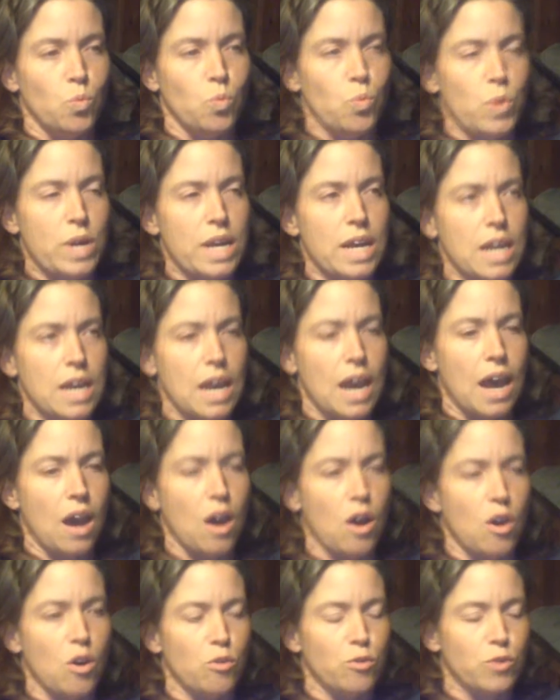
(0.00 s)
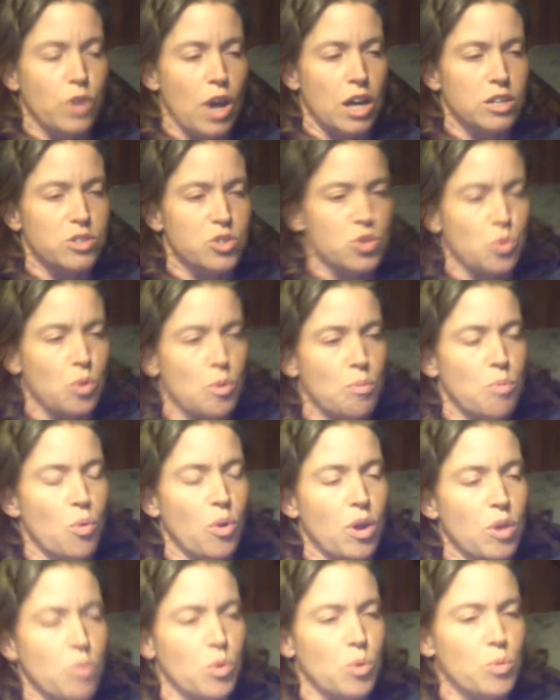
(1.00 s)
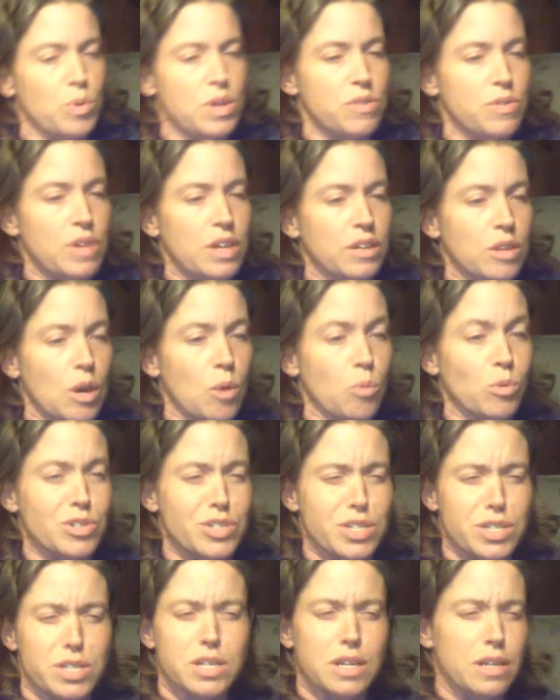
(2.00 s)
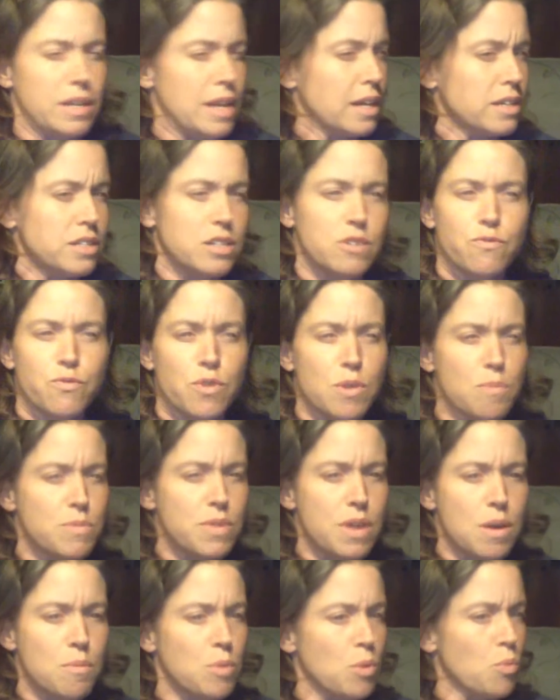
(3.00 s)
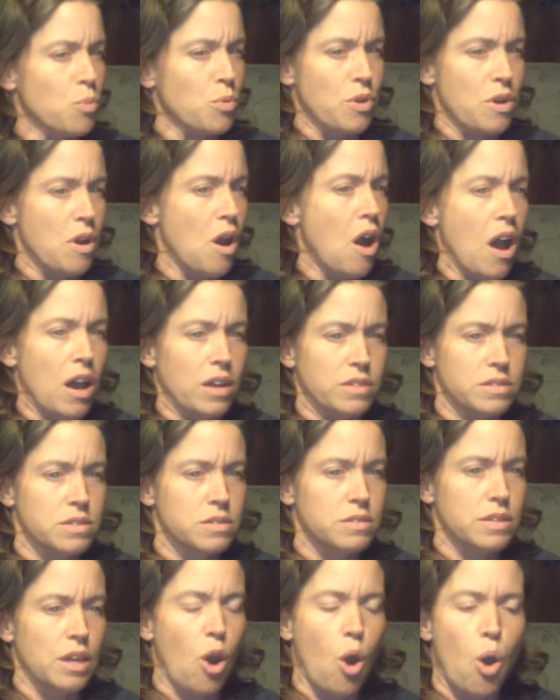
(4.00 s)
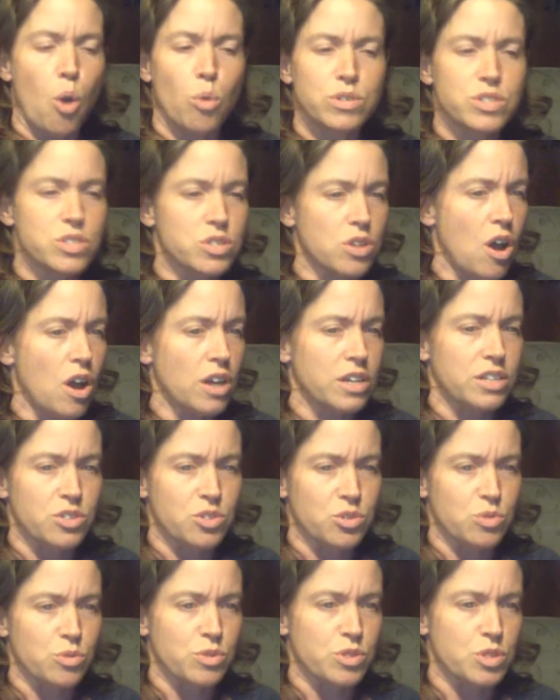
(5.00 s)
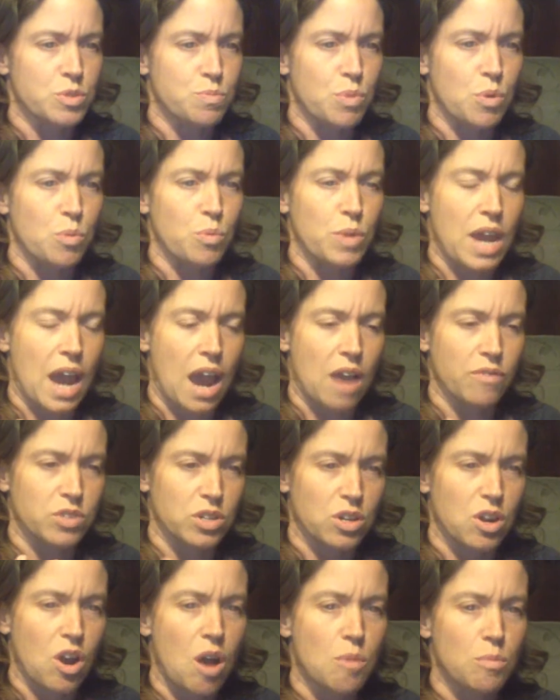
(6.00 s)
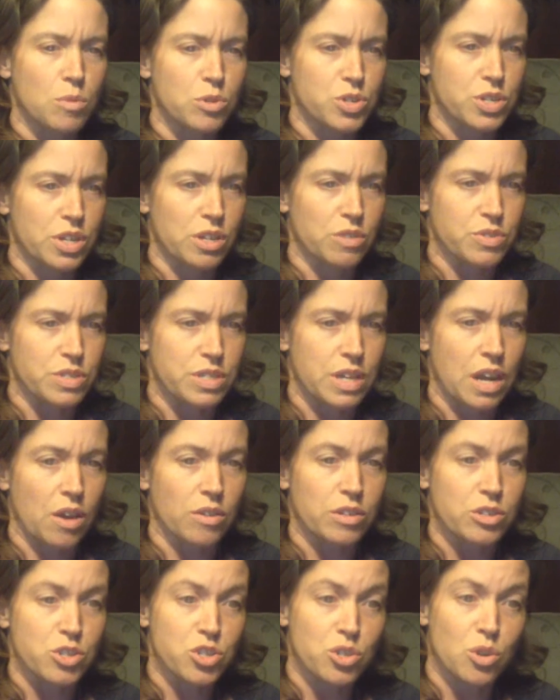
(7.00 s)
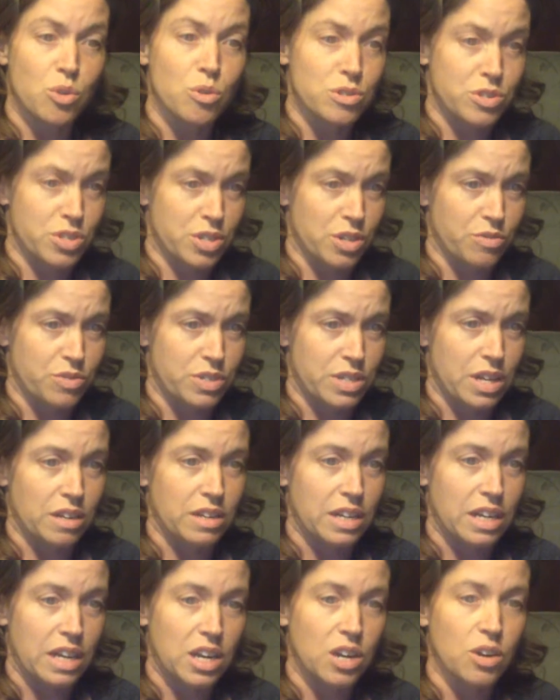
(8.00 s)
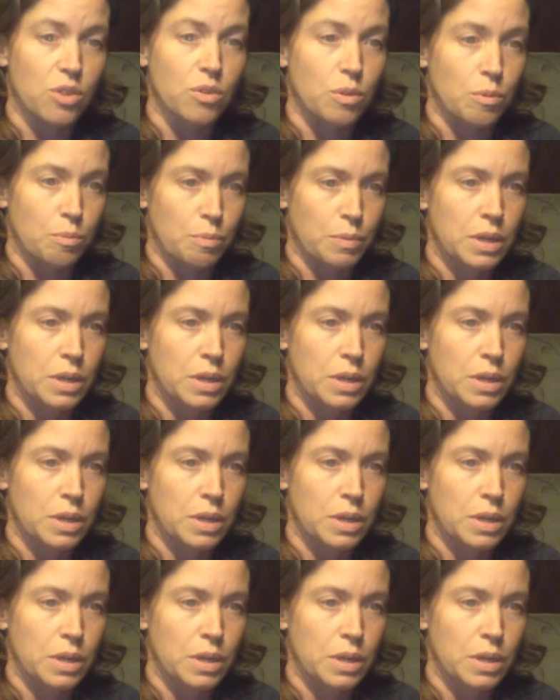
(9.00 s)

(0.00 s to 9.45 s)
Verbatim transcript: we have gotten to a point where we think that we're disconnected from them, but we're not. They're always talking to us, but we have to calm ourselves down and slow ourselves down to hear them.